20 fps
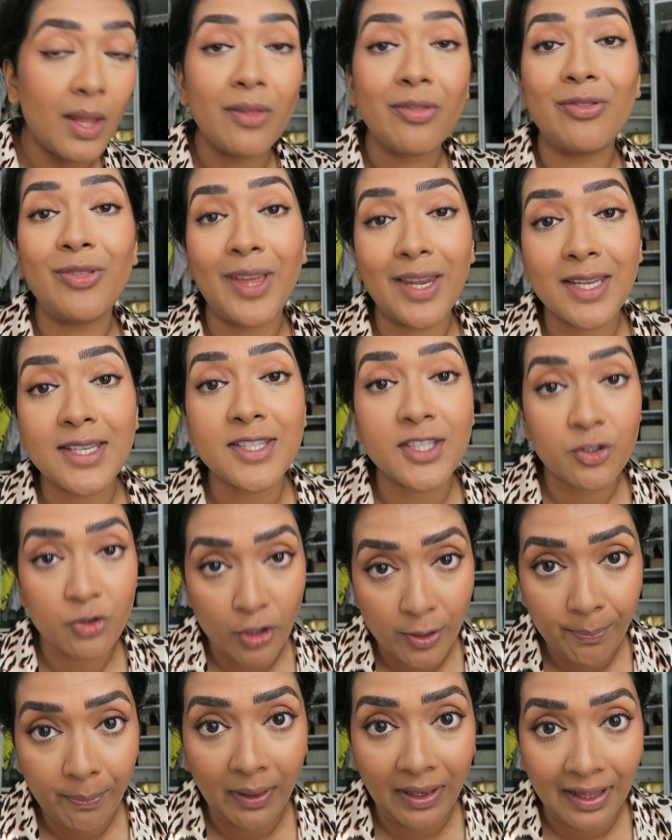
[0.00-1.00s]
than a
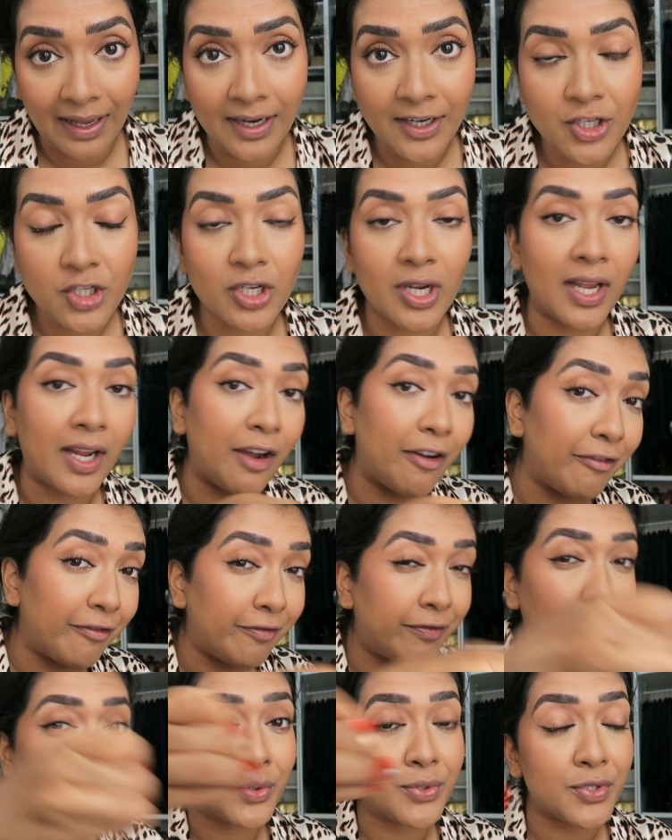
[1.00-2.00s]
strip lash, like a
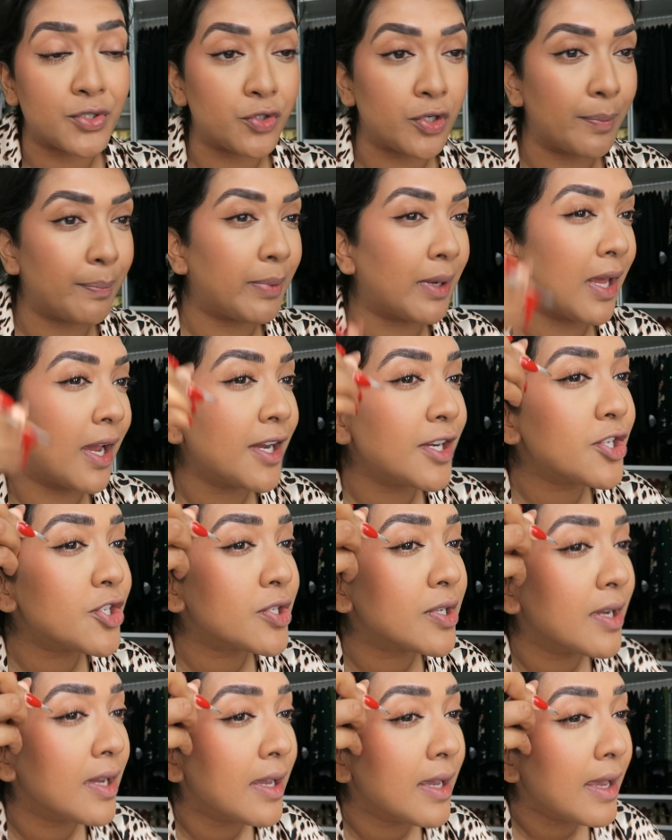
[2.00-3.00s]
full strip
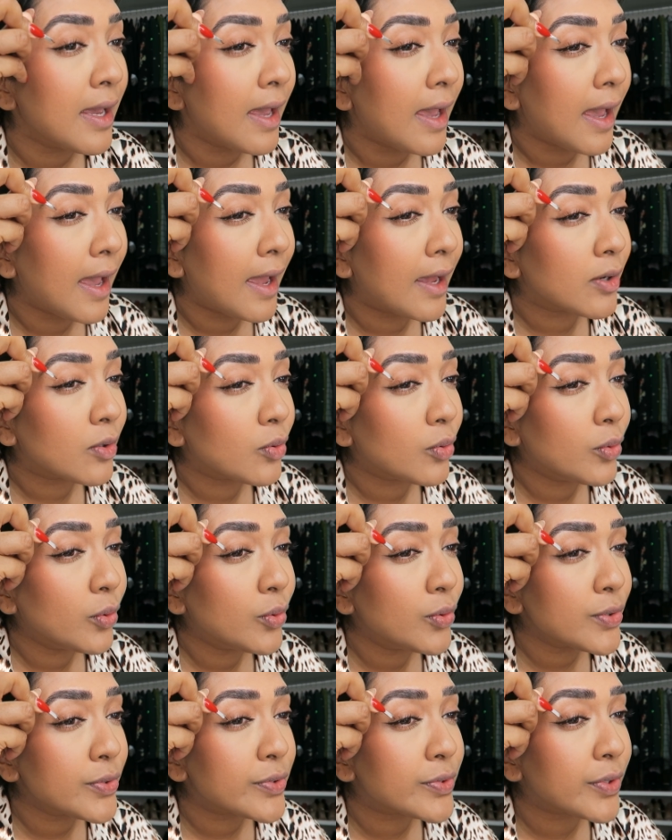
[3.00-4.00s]
lash. And
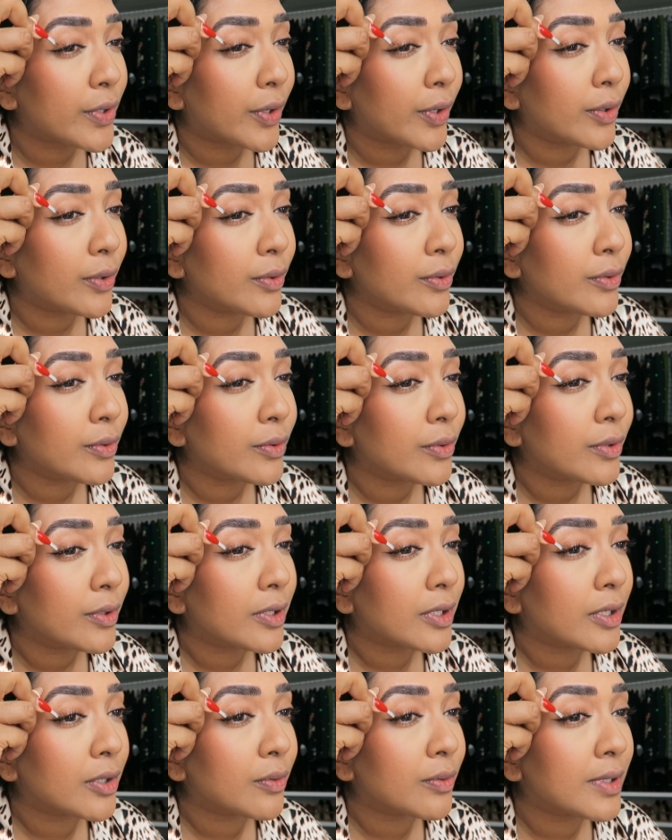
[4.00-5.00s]
also,
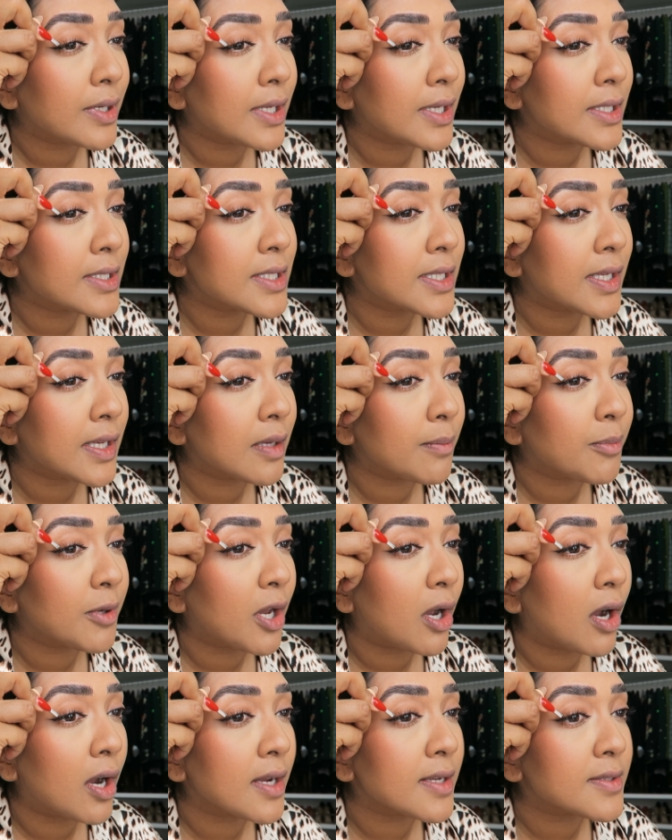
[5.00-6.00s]
you need to keep
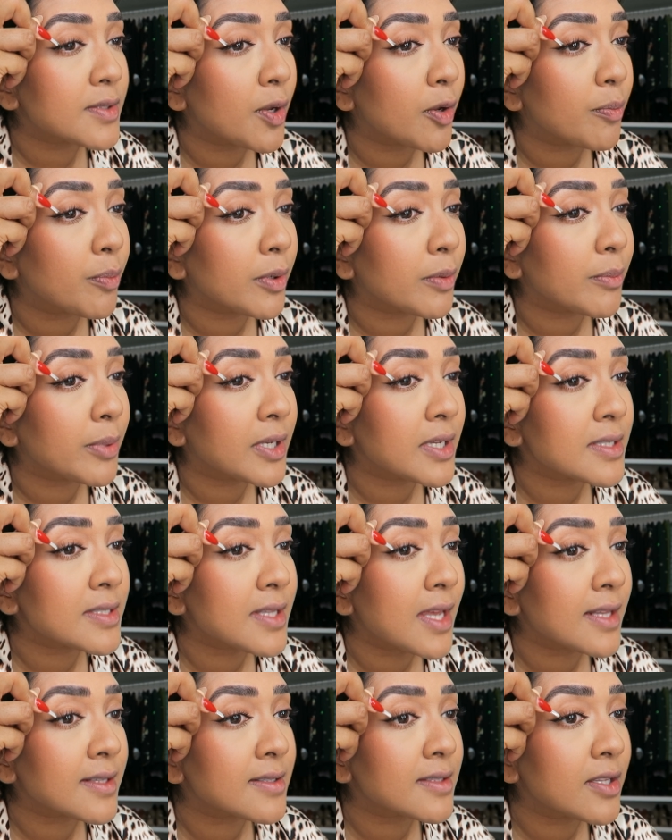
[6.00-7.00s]
your eyes open, because
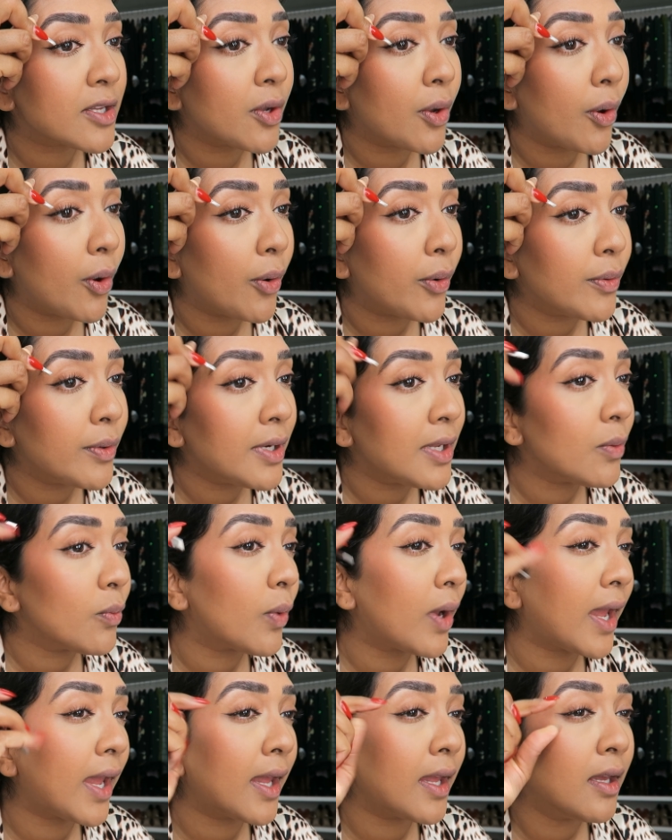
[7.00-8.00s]
that's the only
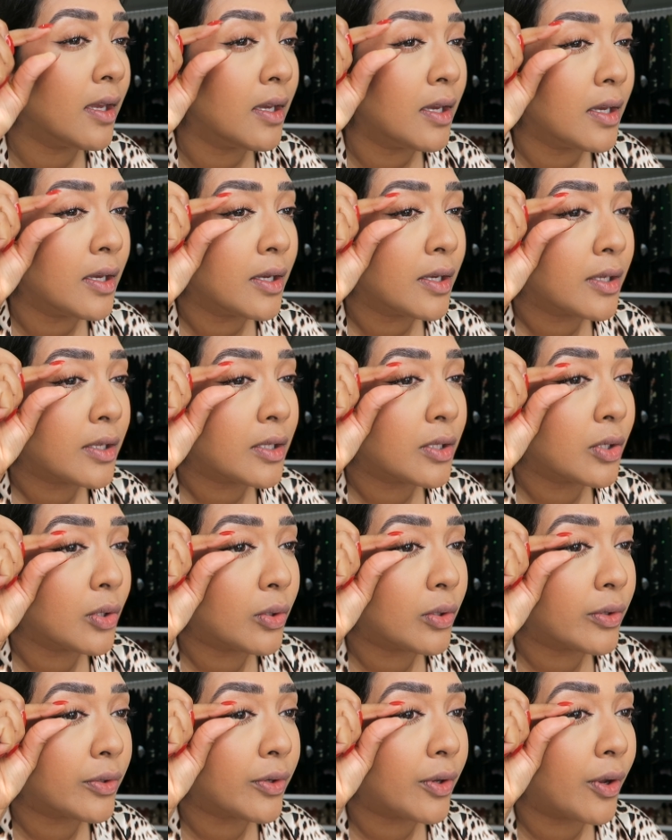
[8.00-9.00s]
way
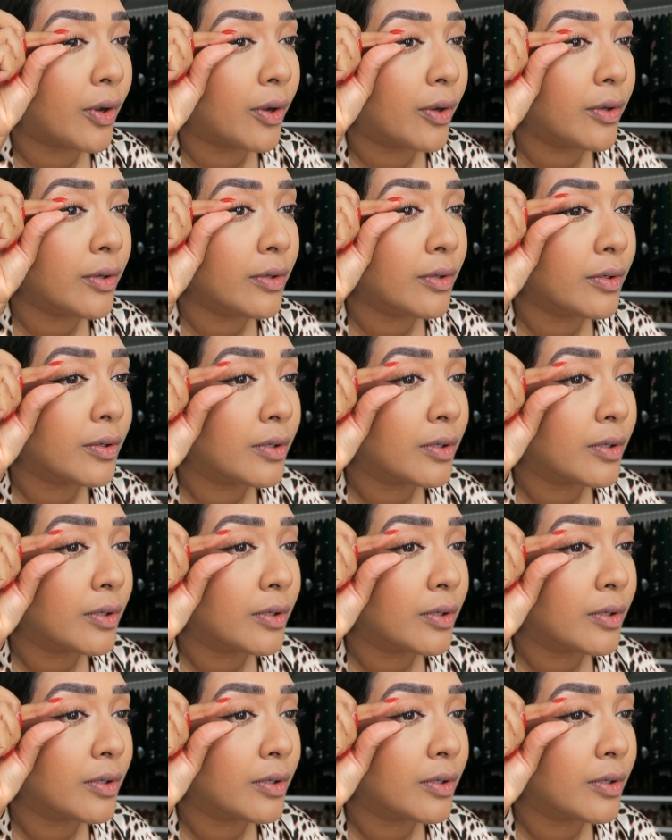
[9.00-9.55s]
you'll know